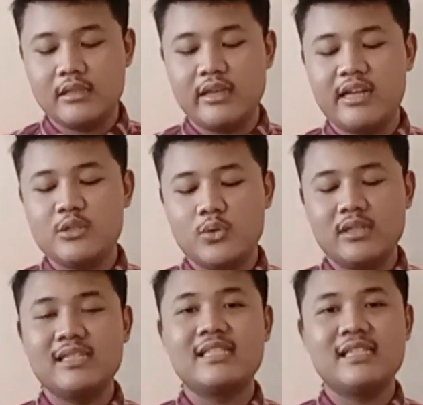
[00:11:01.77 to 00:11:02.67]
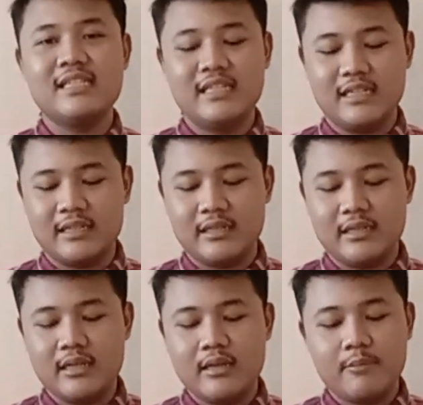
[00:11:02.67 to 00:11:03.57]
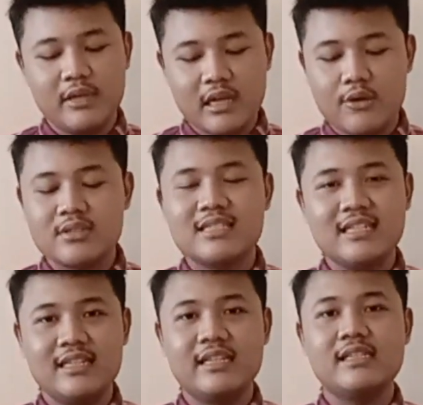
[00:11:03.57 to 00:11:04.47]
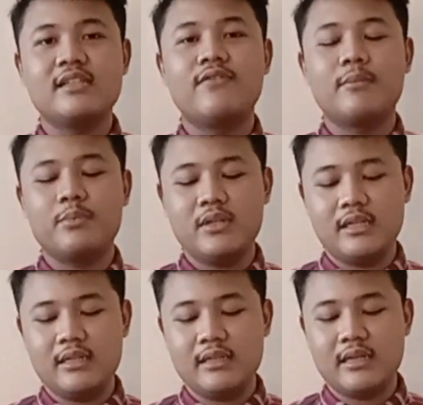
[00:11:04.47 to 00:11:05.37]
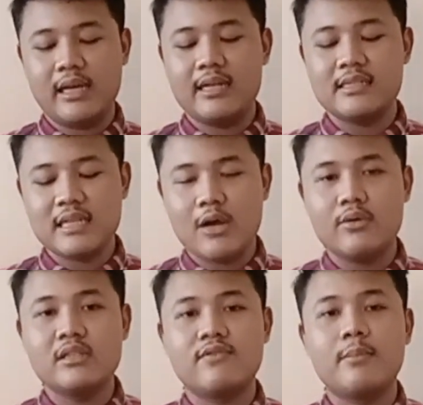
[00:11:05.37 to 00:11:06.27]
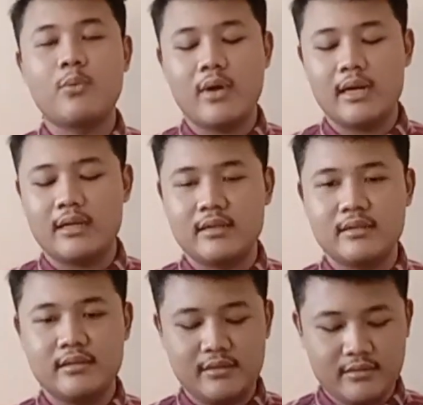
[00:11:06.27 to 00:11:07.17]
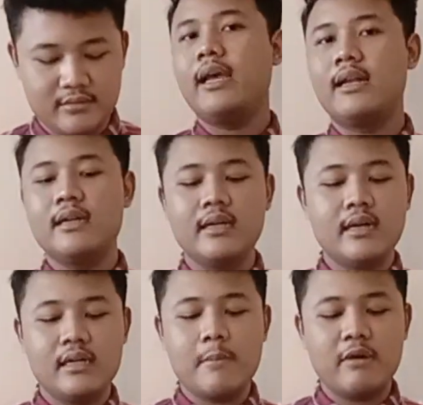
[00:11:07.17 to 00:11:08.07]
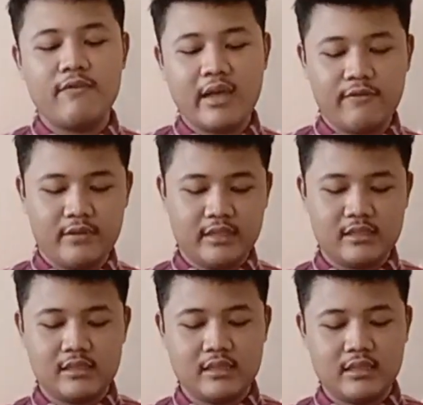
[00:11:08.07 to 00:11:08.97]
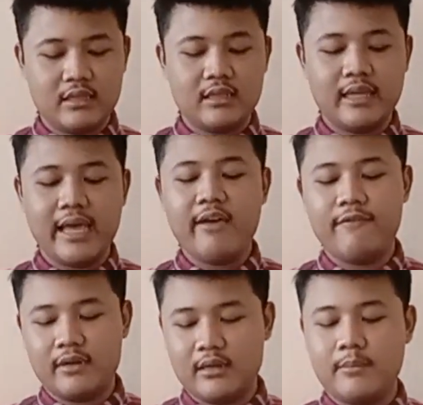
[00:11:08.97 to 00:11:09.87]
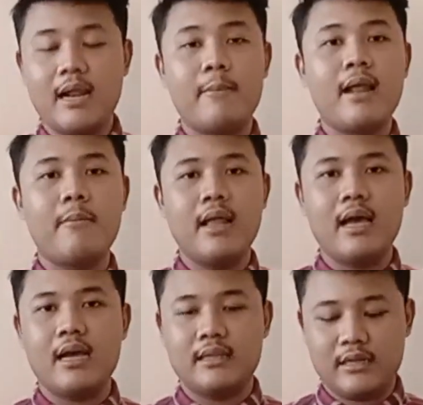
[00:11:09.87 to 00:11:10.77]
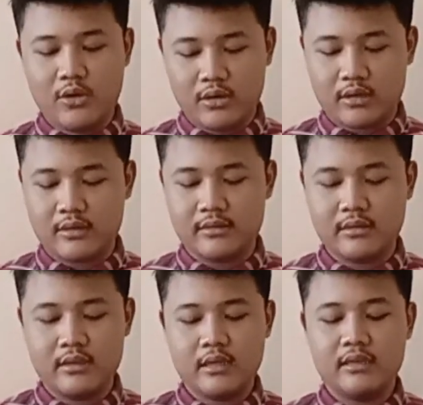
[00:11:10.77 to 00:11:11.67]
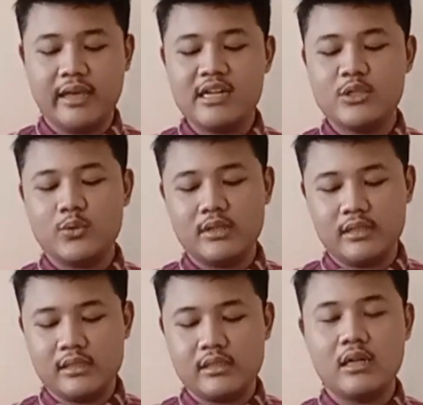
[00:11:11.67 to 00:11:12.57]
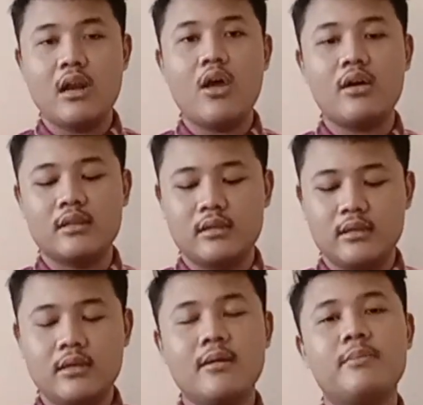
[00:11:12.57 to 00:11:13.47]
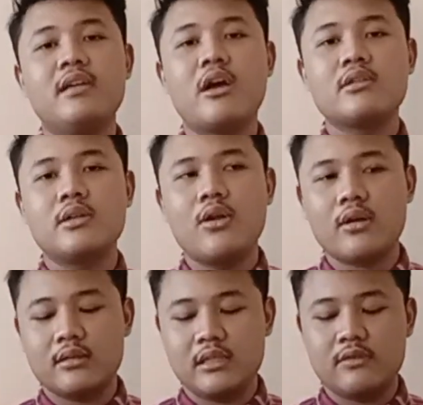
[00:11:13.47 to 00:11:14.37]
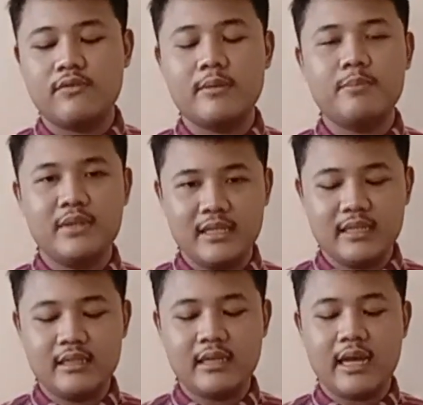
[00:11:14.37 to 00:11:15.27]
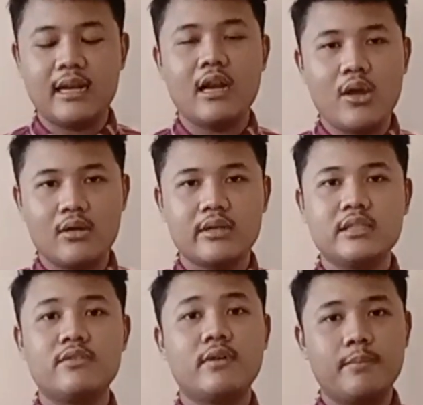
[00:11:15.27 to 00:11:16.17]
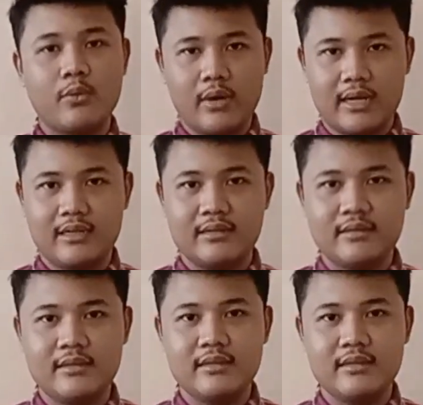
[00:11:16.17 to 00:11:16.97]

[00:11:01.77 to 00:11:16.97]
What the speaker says: The answer is seen because seen is verb 3 and saw is verb 1. And number 5 is the heaven blah blah blah the door. The answer is locked because locked is verb 3 and lock is verb 1.